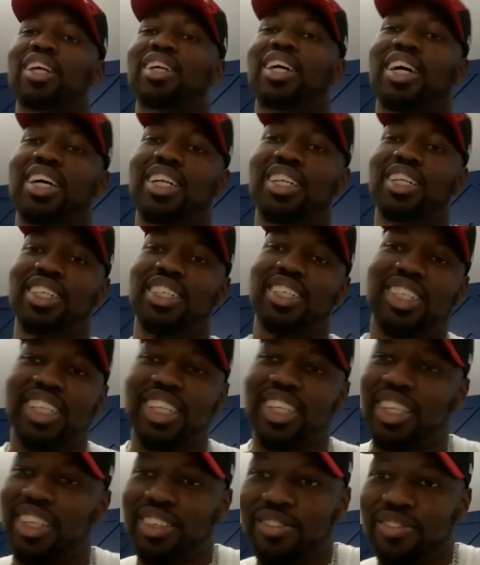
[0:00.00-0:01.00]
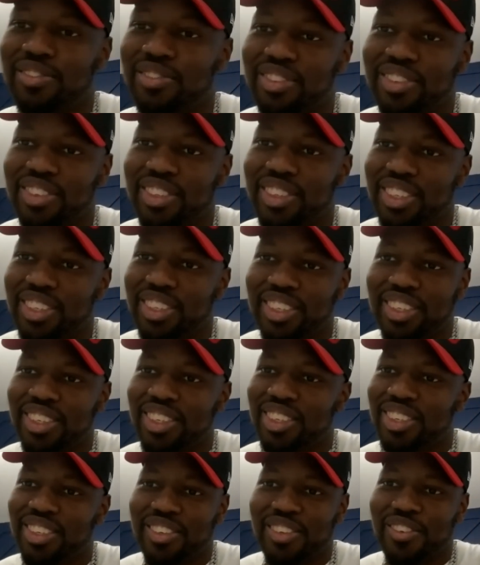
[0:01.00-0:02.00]
it, honestly.
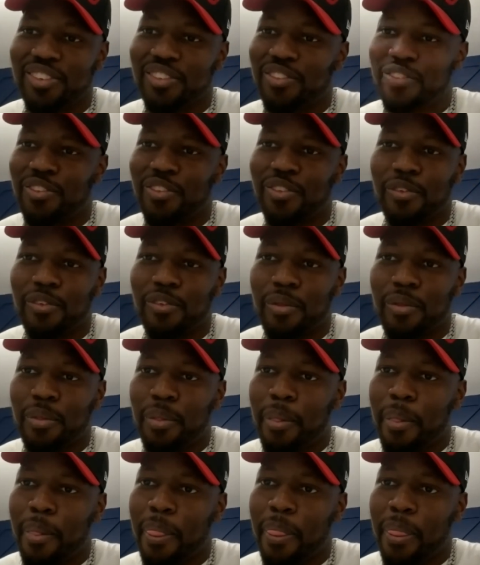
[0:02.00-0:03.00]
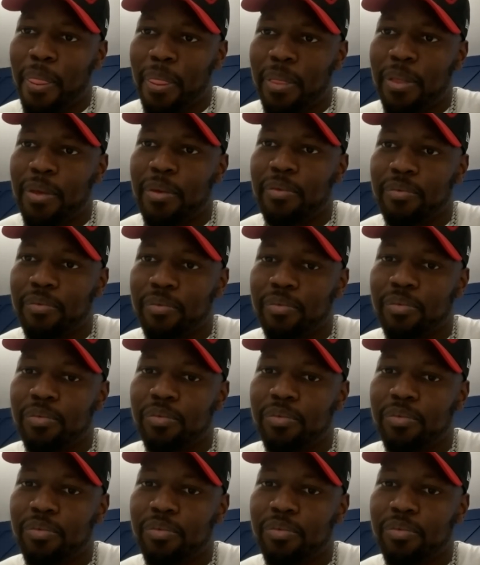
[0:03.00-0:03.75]
Appreciate it. Jar-Jarvis